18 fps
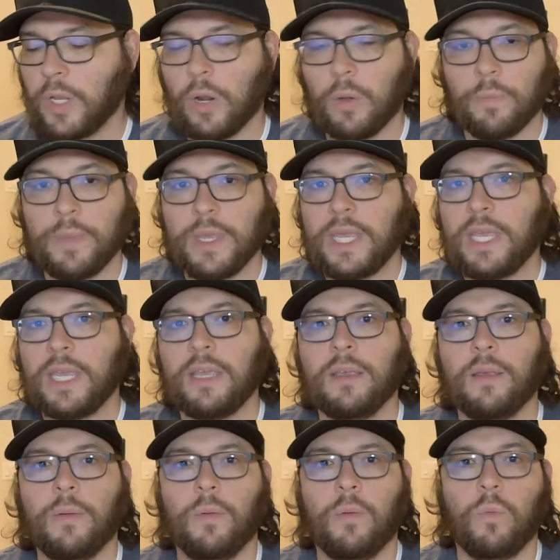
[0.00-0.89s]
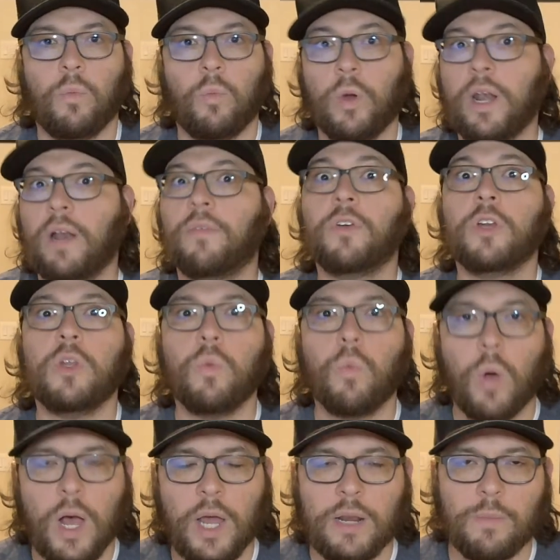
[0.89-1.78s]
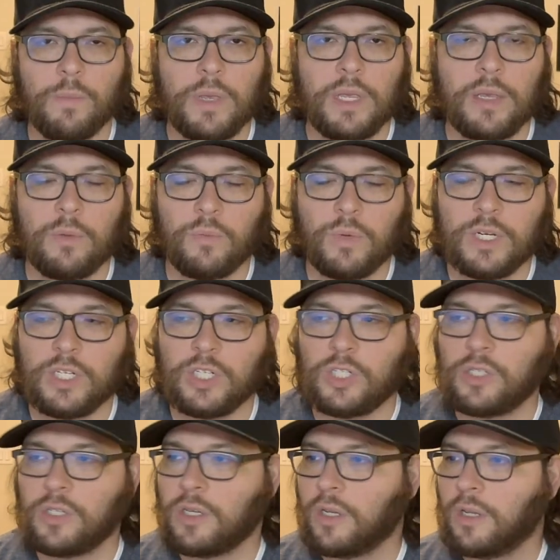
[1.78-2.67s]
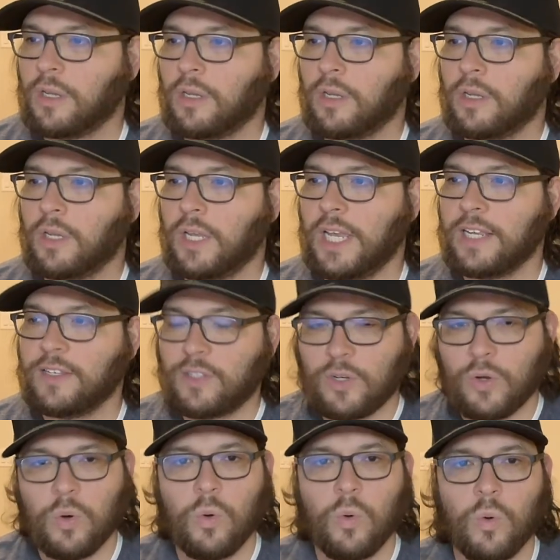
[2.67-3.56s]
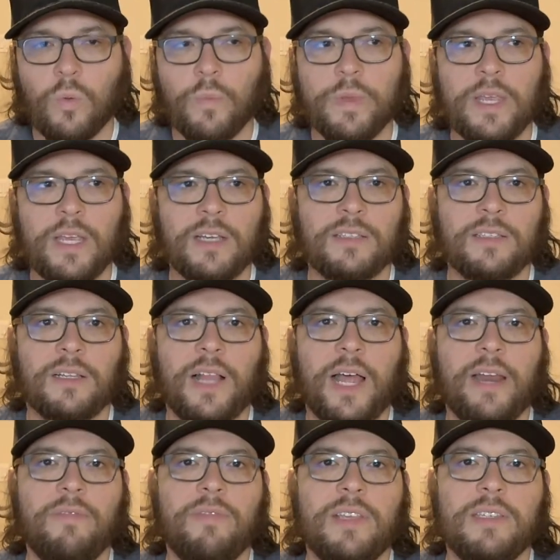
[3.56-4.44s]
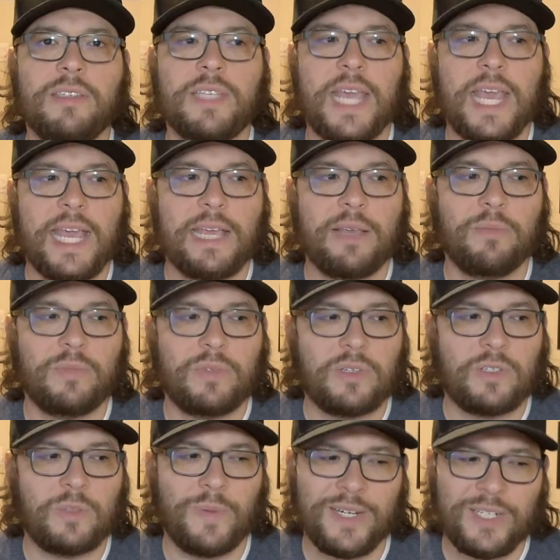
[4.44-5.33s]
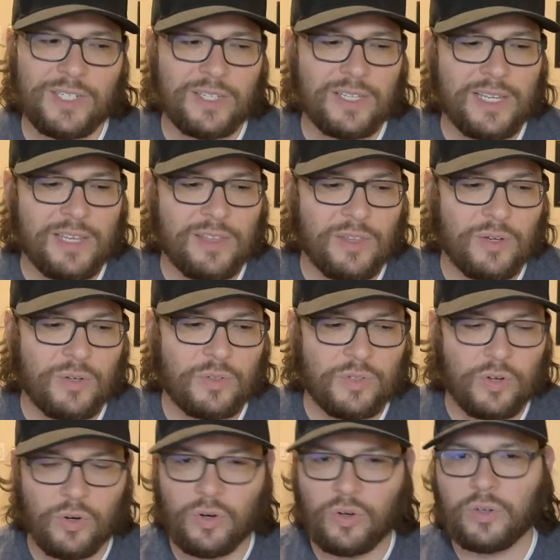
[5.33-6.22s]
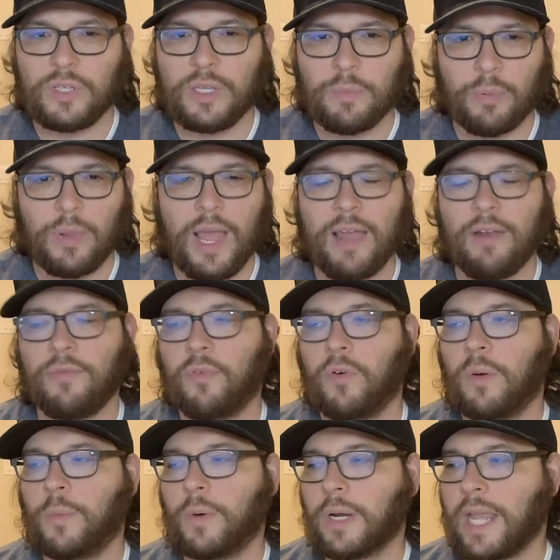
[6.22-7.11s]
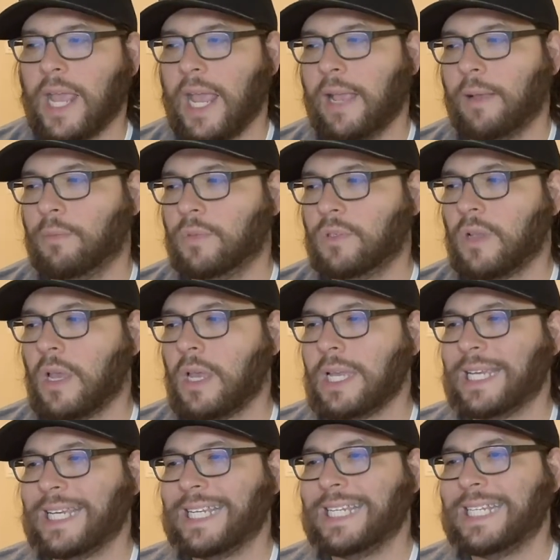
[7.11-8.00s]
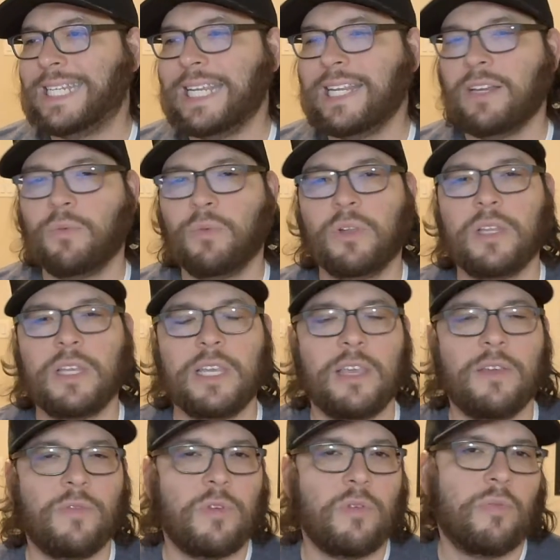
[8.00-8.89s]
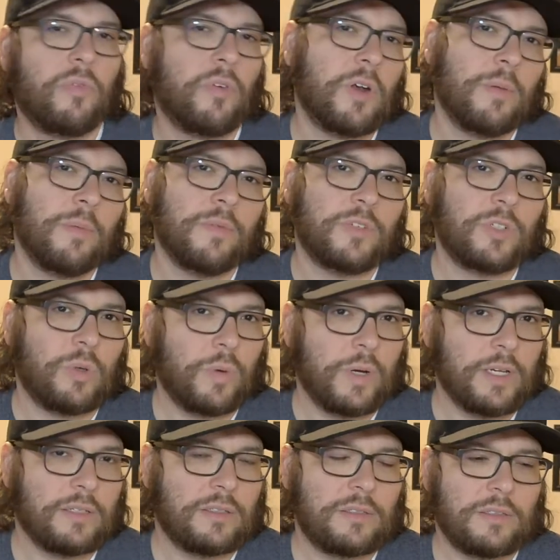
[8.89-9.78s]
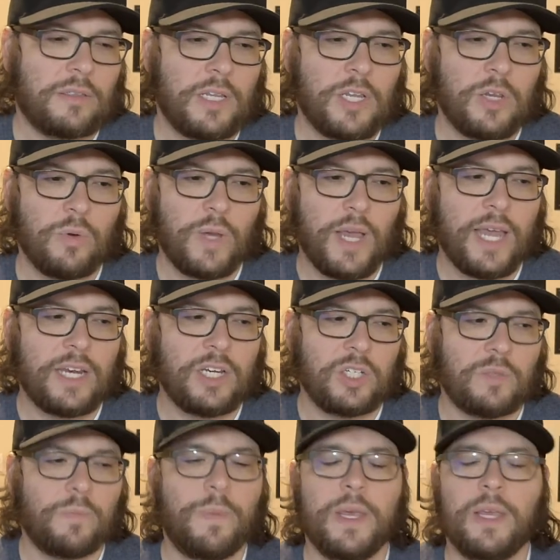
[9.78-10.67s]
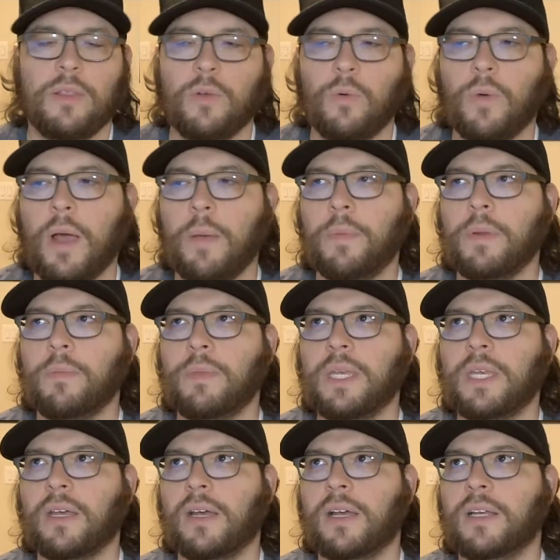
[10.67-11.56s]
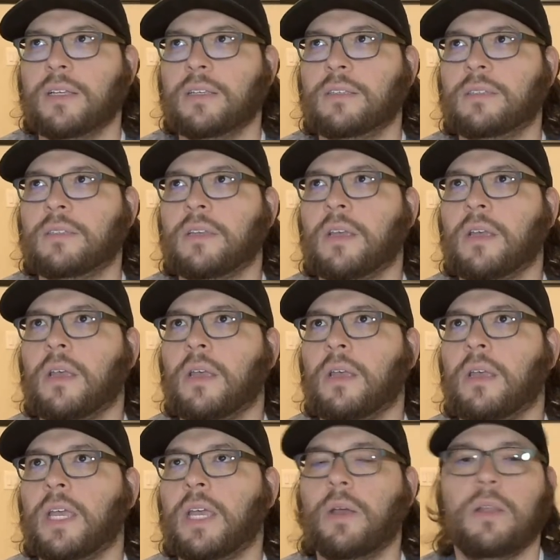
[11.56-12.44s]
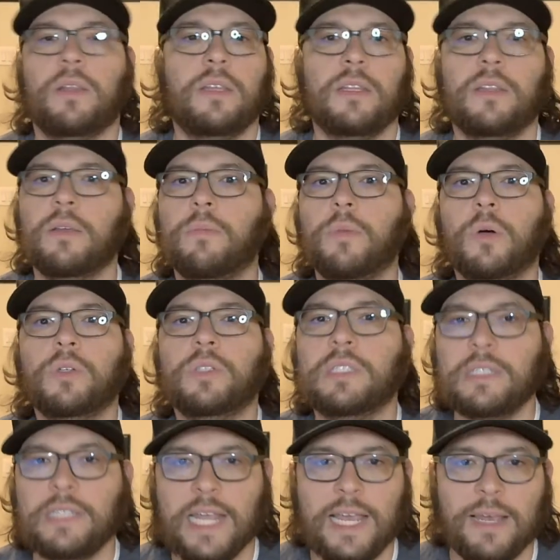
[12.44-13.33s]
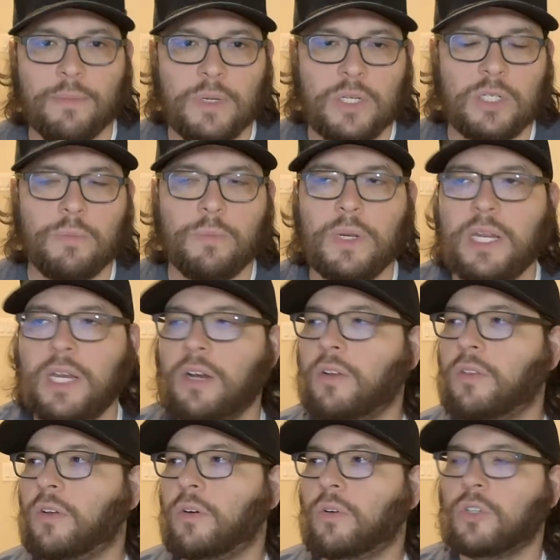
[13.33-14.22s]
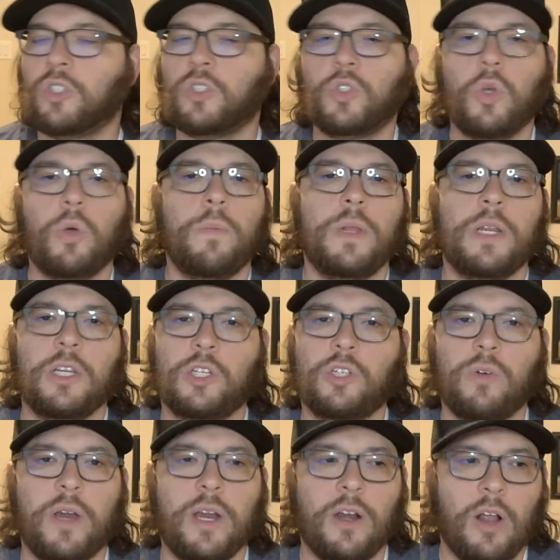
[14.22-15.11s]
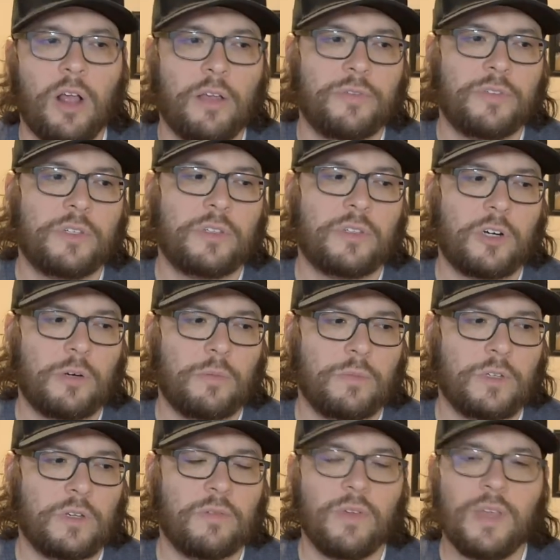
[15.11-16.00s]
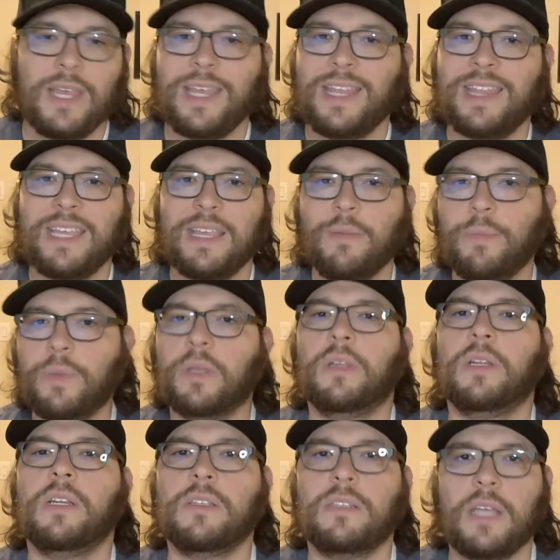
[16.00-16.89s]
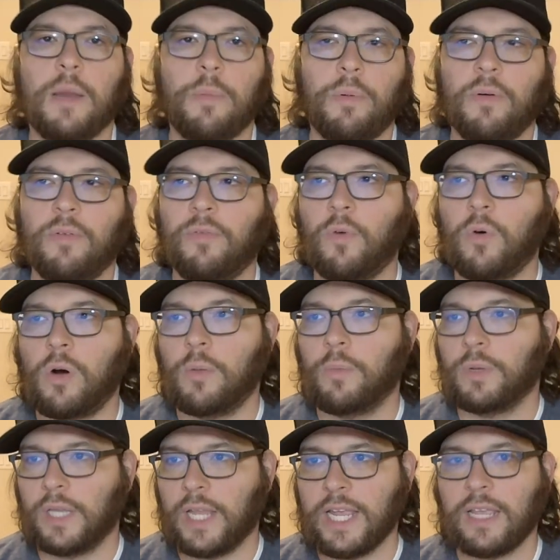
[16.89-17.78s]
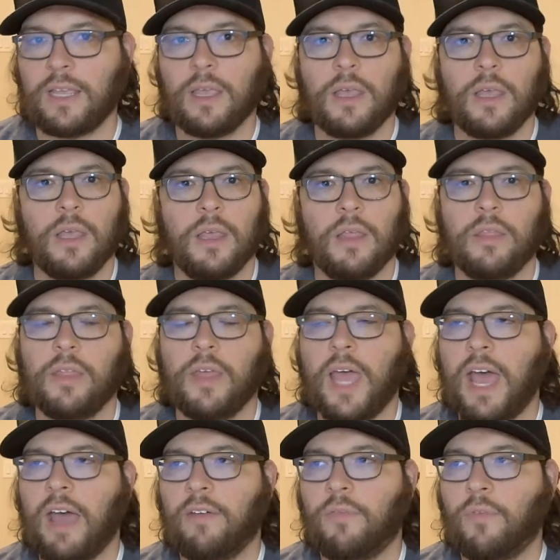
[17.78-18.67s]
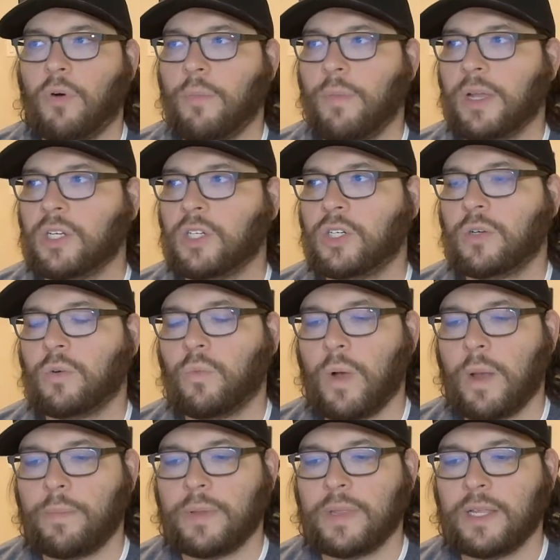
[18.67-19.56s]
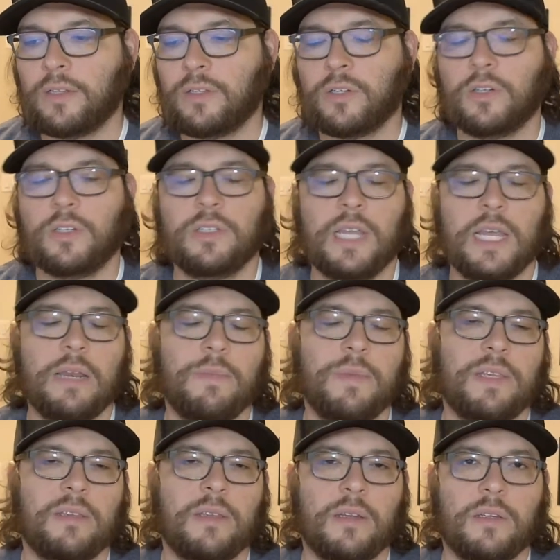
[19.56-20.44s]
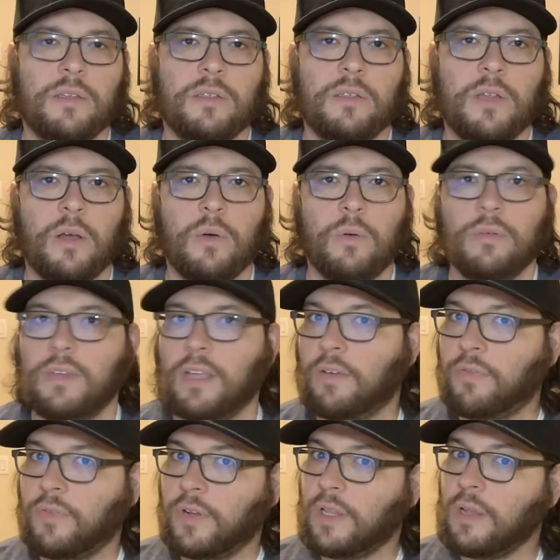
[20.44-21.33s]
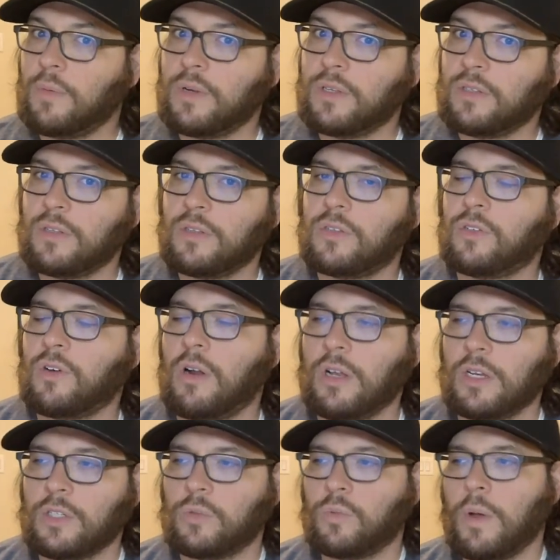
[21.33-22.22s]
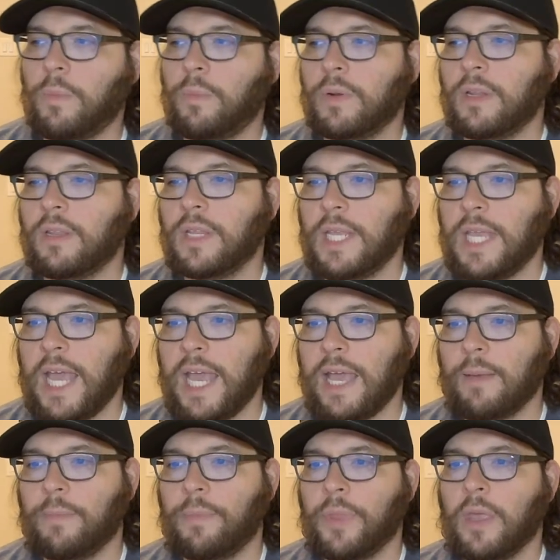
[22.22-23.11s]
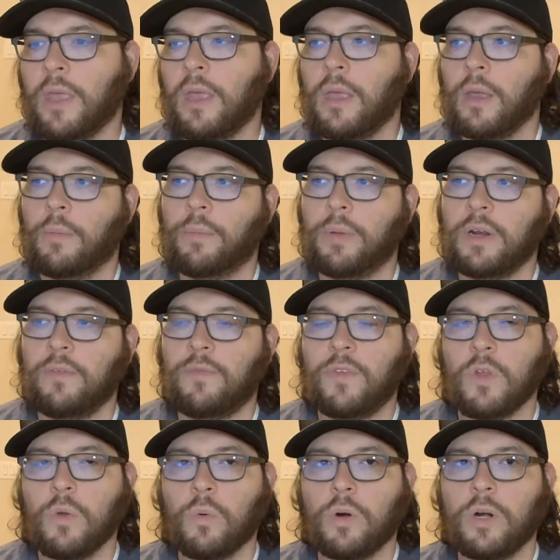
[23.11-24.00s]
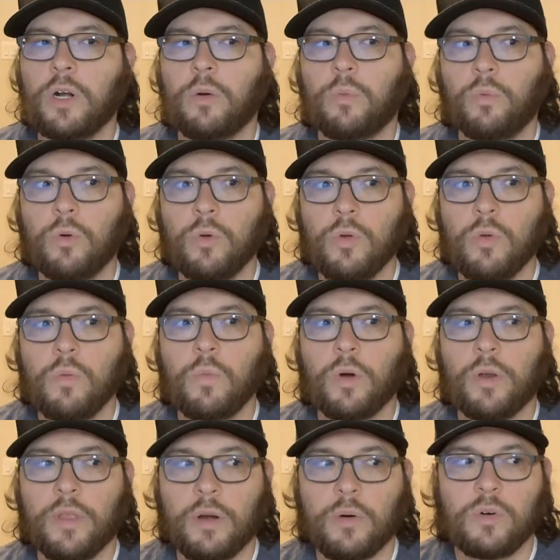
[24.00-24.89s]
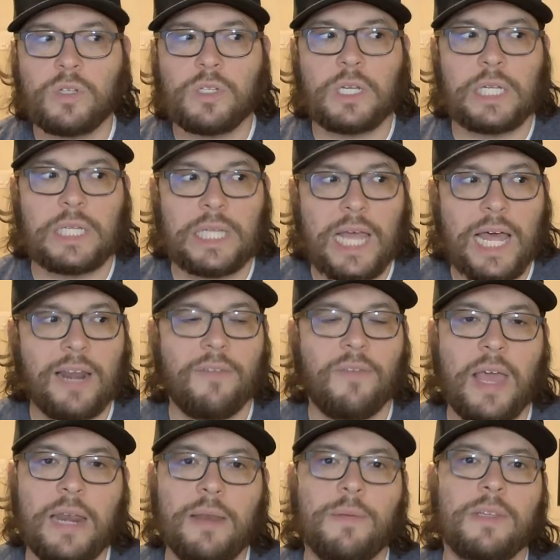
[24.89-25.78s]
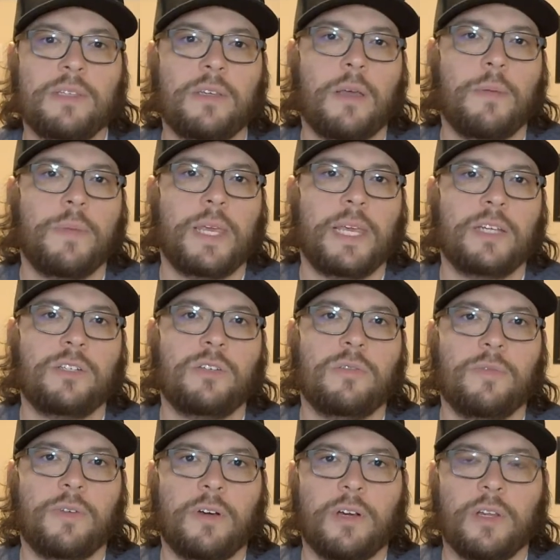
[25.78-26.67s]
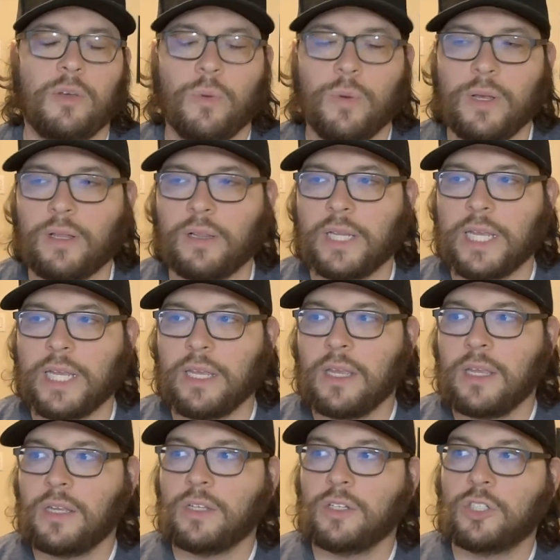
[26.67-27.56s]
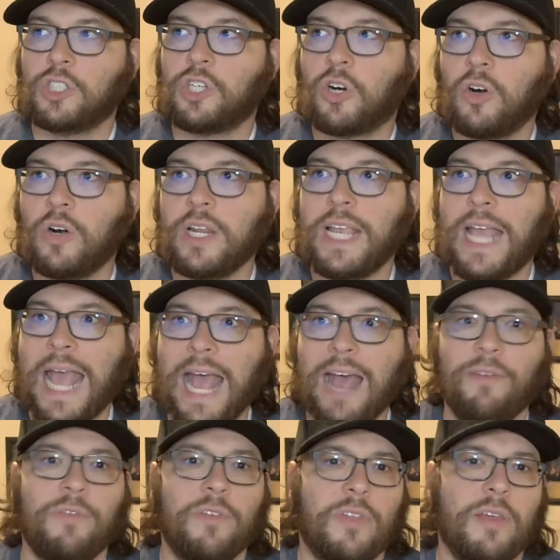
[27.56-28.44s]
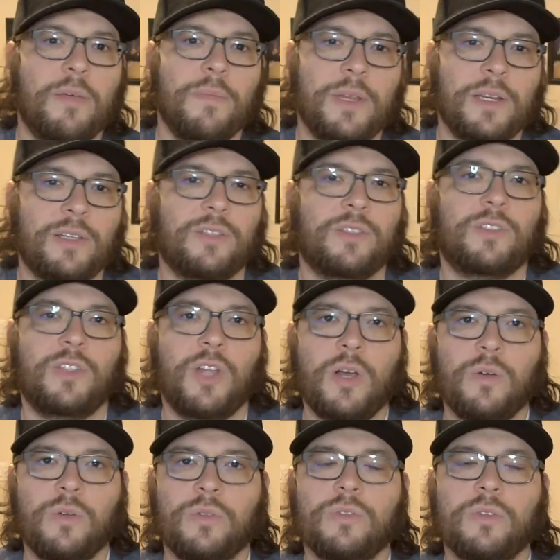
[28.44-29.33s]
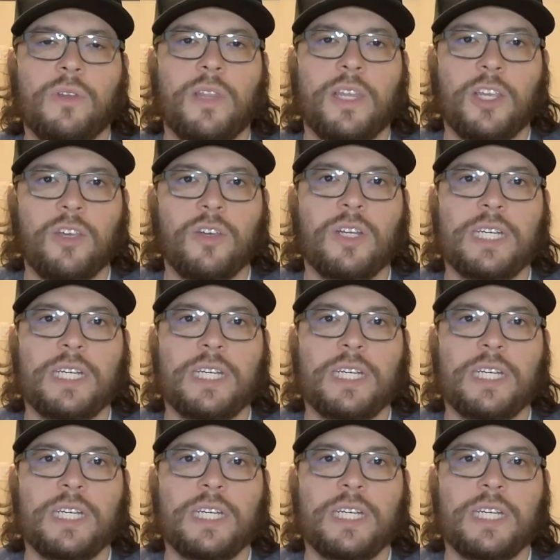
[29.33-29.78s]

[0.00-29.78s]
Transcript: be whatever you want to be, which is cool because a lot of these games, especially those early platformer games, didn't really give you freedom of choice. And you kind of just picked the weapon because it did the most damage. But here there were so many trade-offs in terms of the abilities that performed, like the aforementioned weapon that turns enemies into stone. Definitely wasn't the strongest weapon in the game. But if you were in a room where there was a lot of enemies coming at you very quickly, turning half of them into stones so they couldn't